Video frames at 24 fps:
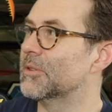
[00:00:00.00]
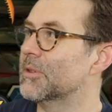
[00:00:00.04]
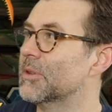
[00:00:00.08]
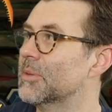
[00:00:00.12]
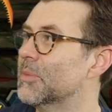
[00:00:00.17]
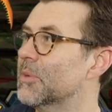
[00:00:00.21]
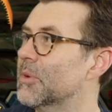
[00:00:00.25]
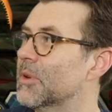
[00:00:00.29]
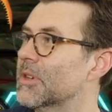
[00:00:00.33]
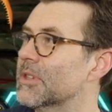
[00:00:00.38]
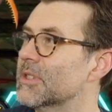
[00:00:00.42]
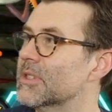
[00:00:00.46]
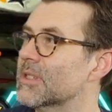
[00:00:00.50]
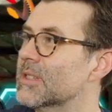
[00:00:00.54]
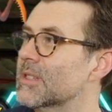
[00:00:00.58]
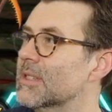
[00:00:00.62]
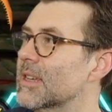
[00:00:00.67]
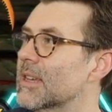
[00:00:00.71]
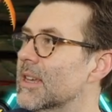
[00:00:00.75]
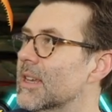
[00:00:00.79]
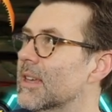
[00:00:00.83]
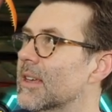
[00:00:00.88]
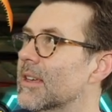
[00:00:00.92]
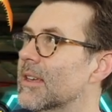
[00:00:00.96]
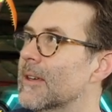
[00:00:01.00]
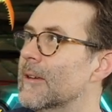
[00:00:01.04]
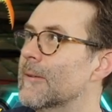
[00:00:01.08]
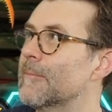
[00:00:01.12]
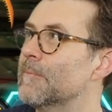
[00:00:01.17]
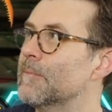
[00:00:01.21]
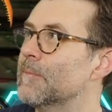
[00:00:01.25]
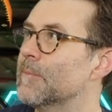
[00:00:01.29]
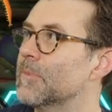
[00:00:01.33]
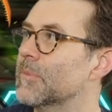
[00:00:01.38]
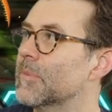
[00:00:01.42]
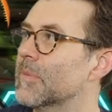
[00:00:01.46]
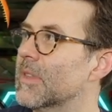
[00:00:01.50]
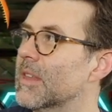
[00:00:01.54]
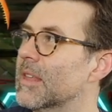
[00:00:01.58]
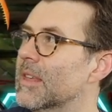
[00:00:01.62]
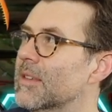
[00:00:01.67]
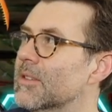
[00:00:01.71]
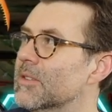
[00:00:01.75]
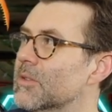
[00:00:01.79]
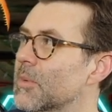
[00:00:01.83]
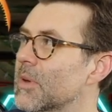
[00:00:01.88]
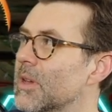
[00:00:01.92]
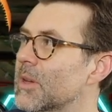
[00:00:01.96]
3 poison.
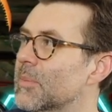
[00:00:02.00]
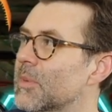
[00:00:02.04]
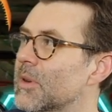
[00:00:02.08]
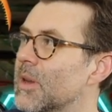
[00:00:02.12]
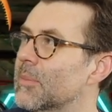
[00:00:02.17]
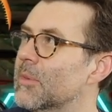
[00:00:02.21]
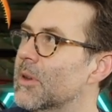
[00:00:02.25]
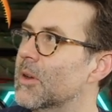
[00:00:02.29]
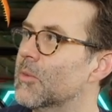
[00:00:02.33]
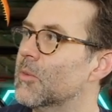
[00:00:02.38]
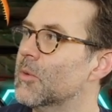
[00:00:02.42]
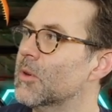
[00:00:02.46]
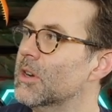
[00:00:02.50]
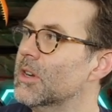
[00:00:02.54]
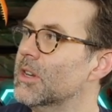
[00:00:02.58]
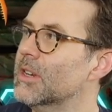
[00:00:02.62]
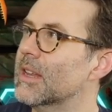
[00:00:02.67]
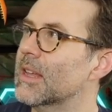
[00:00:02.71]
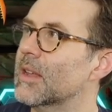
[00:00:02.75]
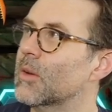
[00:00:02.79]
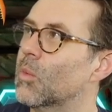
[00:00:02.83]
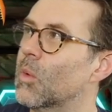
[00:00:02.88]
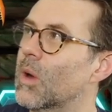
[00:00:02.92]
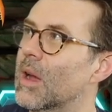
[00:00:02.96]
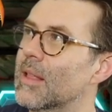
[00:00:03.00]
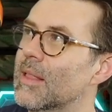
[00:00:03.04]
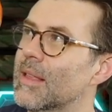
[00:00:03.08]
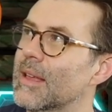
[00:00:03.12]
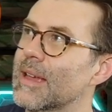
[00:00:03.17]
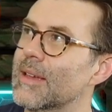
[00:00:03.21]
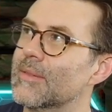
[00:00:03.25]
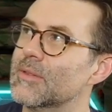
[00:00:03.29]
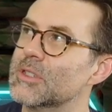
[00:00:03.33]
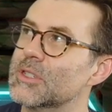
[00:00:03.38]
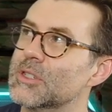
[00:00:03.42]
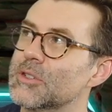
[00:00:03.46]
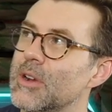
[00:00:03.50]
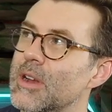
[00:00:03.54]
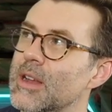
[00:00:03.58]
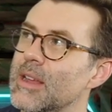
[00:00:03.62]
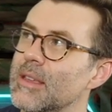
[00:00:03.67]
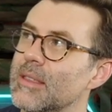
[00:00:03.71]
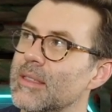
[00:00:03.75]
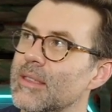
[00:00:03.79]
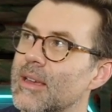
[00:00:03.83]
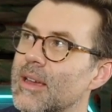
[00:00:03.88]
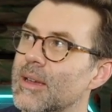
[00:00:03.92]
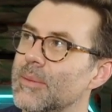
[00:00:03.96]
He's awake, but I'm not worried. And while I have
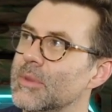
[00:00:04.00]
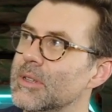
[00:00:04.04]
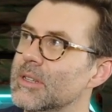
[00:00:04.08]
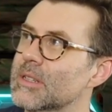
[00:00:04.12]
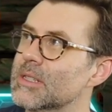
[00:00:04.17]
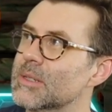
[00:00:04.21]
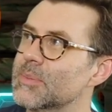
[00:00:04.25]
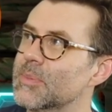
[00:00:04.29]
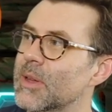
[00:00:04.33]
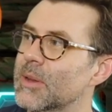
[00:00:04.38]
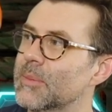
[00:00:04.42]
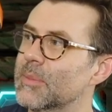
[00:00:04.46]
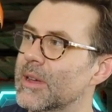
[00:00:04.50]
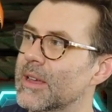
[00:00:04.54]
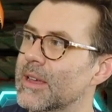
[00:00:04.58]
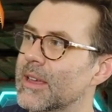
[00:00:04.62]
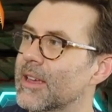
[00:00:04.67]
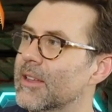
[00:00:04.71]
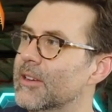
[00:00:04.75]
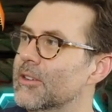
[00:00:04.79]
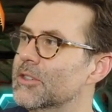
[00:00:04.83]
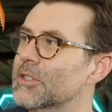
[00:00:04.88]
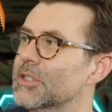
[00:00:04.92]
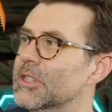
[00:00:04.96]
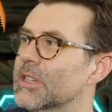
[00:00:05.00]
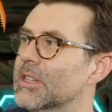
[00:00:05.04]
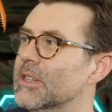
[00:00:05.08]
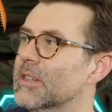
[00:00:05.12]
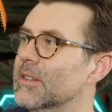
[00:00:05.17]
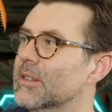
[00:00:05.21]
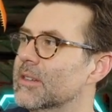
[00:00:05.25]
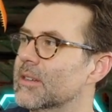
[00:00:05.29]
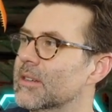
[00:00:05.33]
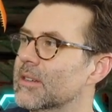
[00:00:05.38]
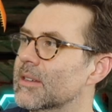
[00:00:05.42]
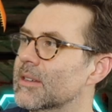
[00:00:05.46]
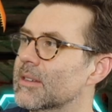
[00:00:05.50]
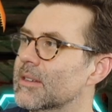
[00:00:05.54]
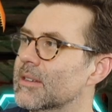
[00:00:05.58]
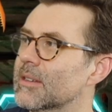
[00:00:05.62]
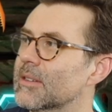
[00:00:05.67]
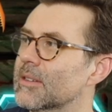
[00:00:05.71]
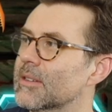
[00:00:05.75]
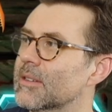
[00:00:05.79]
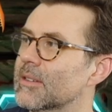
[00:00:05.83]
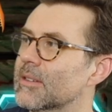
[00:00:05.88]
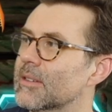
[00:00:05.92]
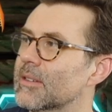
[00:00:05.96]
Strength, I'm going to spend my energy
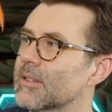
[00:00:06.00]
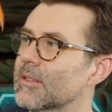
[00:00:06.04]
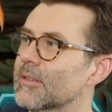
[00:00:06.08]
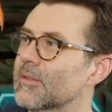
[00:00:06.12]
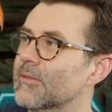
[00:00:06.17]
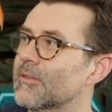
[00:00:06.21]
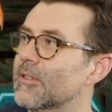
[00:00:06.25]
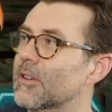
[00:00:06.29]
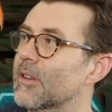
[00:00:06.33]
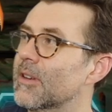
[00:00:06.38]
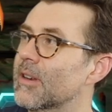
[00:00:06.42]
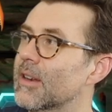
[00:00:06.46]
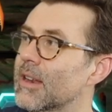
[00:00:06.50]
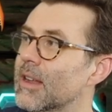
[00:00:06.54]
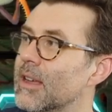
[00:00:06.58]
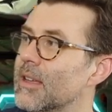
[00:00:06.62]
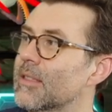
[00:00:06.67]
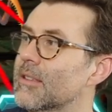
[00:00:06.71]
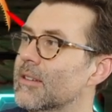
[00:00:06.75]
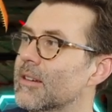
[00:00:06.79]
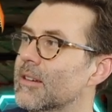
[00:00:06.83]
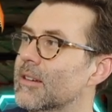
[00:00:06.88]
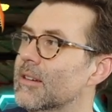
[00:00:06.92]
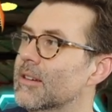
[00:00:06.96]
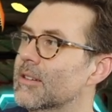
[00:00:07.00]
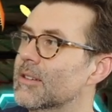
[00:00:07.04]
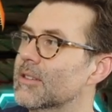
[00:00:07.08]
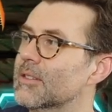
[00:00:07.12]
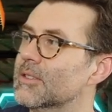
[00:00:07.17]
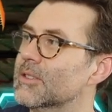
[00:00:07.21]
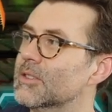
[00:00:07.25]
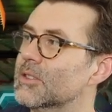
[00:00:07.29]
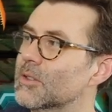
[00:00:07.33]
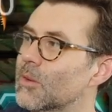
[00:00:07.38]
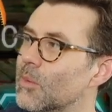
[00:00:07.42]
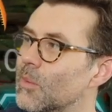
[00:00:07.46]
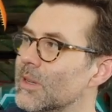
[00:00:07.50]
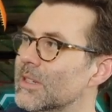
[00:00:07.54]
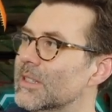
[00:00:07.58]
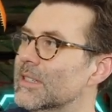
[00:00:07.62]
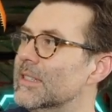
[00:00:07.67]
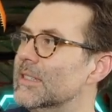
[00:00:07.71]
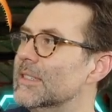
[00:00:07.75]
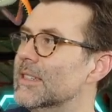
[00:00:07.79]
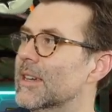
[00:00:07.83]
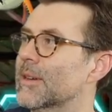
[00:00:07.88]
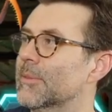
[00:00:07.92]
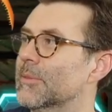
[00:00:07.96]
for another
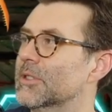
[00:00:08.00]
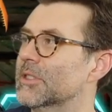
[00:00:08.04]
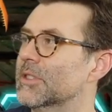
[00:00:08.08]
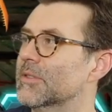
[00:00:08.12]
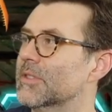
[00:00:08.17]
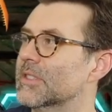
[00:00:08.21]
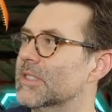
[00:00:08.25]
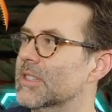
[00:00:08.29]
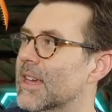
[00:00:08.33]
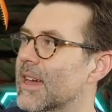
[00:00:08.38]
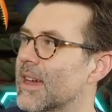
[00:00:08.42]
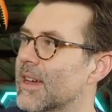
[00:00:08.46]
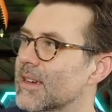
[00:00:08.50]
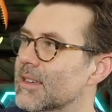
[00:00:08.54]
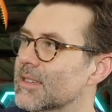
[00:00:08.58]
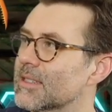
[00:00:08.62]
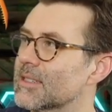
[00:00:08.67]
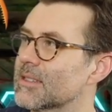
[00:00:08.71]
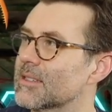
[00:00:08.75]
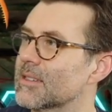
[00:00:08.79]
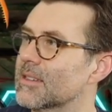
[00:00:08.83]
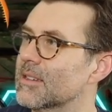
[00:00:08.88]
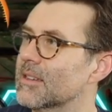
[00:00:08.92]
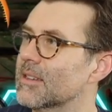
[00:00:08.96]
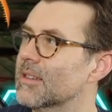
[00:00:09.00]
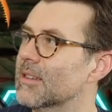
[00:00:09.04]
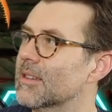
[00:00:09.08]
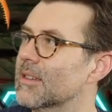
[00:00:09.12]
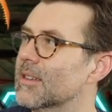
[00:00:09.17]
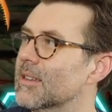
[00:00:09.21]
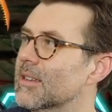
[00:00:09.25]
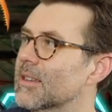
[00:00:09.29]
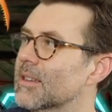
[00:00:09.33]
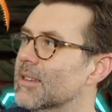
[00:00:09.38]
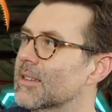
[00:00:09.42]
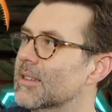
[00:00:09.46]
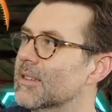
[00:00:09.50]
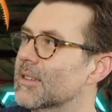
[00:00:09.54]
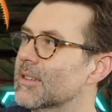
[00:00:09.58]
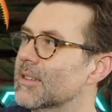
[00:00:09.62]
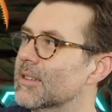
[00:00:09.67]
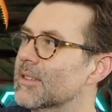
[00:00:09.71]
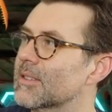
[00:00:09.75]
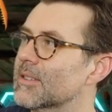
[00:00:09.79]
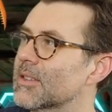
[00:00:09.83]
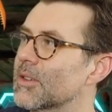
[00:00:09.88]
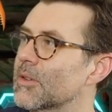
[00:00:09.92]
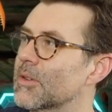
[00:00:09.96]
20 damage of attacks.
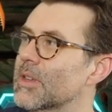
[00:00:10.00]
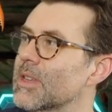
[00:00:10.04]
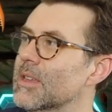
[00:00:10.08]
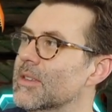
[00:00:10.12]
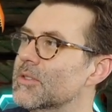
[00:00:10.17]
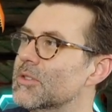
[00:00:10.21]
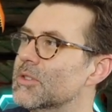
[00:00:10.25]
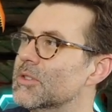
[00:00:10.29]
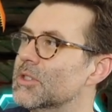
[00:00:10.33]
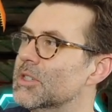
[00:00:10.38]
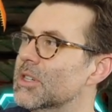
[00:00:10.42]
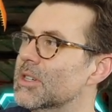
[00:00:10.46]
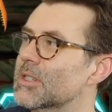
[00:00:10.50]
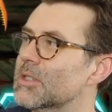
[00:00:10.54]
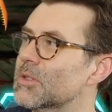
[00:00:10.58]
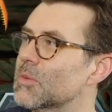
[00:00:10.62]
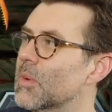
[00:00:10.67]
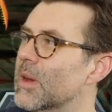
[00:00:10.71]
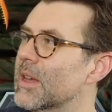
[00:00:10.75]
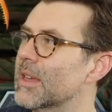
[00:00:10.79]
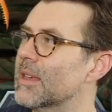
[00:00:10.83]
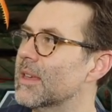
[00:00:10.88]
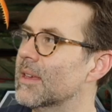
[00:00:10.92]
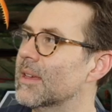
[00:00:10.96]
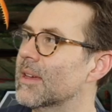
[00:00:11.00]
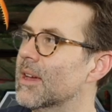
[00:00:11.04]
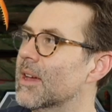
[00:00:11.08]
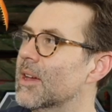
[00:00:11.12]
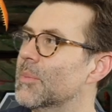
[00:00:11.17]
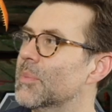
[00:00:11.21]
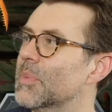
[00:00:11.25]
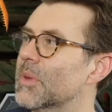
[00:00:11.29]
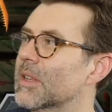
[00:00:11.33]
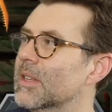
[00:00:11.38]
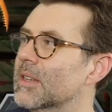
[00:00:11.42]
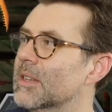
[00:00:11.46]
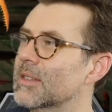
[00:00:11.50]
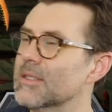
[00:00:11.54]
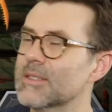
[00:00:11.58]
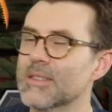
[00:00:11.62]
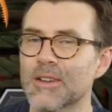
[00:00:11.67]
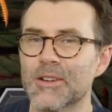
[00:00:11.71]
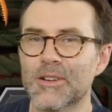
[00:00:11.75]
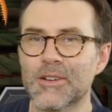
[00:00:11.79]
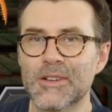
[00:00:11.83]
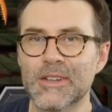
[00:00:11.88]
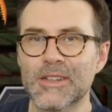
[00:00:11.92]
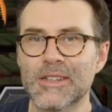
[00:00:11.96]
So he is just waking up and he's
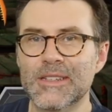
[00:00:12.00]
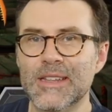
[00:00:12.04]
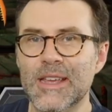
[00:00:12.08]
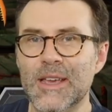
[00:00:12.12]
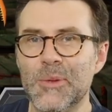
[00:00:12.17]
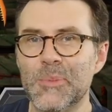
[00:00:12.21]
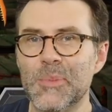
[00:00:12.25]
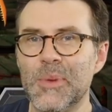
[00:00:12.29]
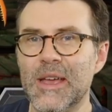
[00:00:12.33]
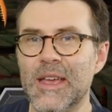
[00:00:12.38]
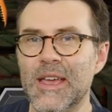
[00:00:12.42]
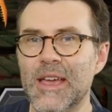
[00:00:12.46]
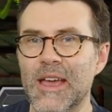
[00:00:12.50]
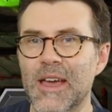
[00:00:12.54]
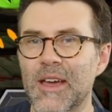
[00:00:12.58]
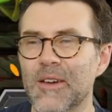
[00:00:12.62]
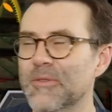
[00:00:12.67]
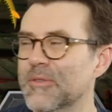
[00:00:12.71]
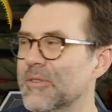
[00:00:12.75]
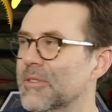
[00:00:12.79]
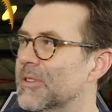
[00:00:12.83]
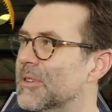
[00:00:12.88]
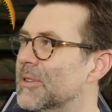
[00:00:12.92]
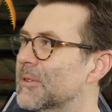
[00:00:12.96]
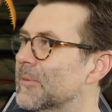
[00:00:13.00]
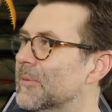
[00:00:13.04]
already down by half.